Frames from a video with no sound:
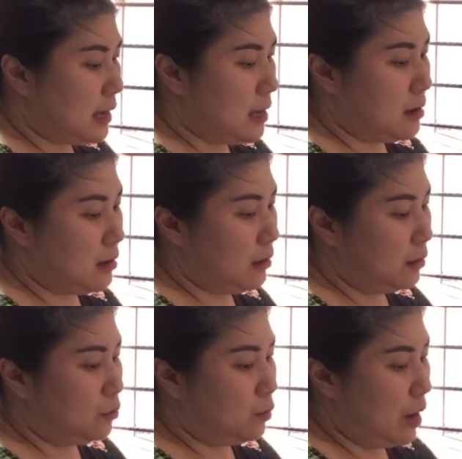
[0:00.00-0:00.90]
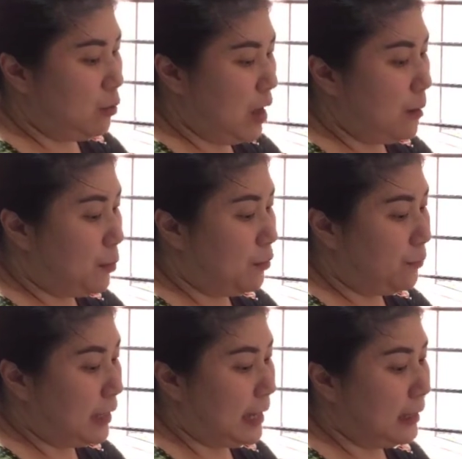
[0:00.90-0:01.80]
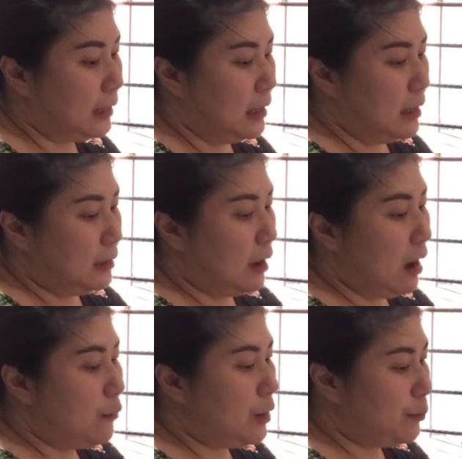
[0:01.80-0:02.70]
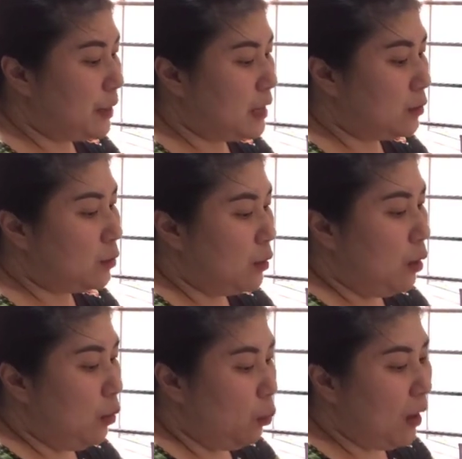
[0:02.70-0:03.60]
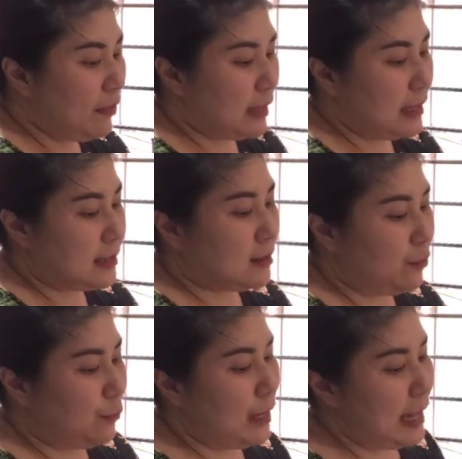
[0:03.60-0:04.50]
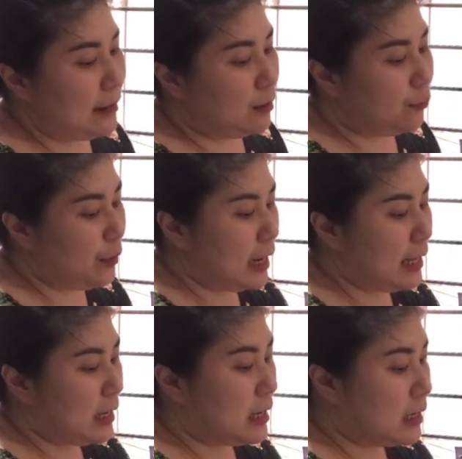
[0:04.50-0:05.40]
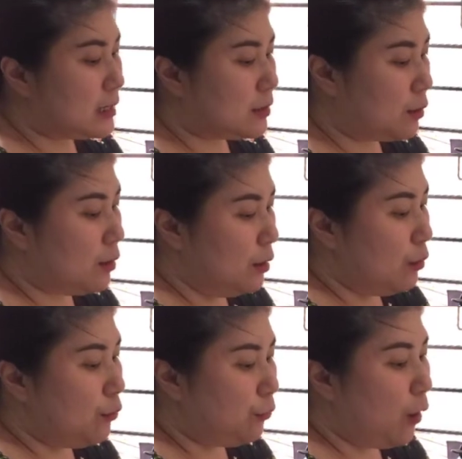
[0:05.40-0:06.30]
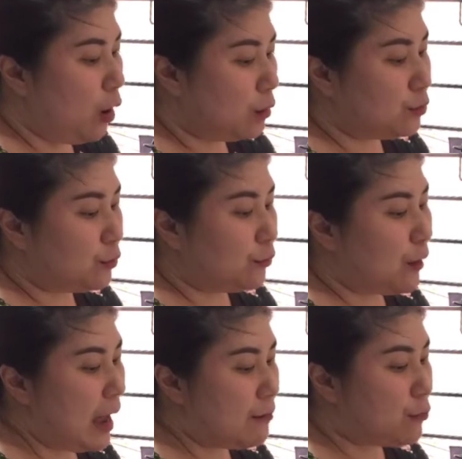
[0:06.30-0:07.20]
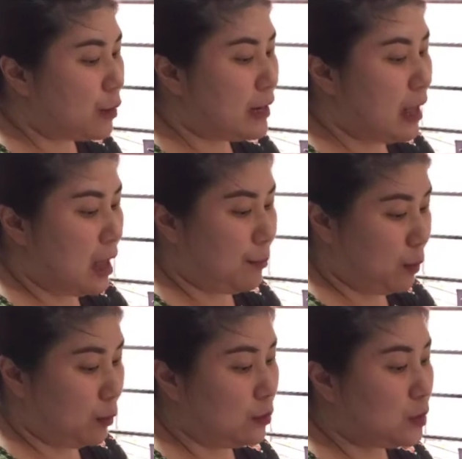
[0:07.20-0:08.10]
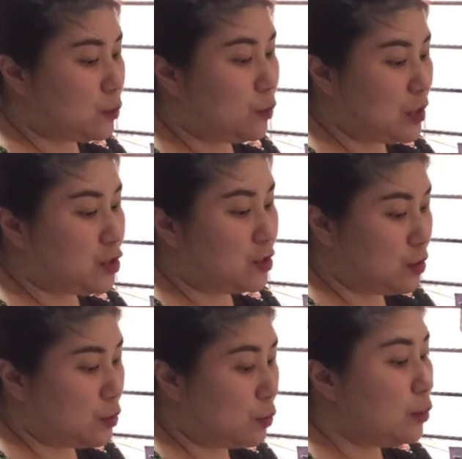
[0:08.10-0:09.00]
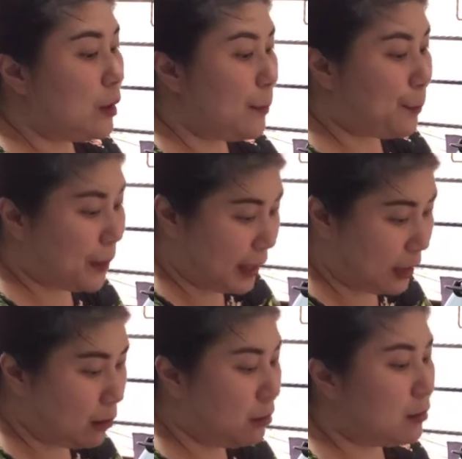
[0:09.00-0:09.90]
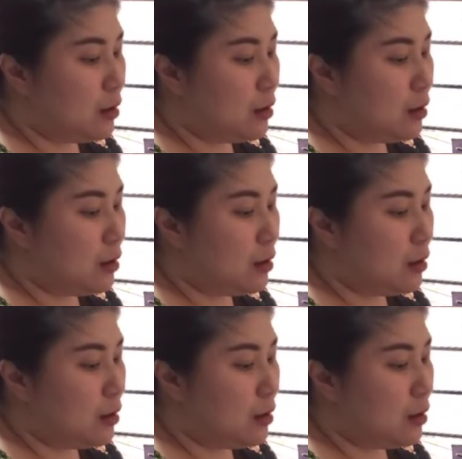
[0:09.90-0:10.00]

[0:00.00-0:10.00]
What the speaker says: here to our apple filling. Now I repeat, what is the filling? The filling is 4 to 5 green apples, which you peel,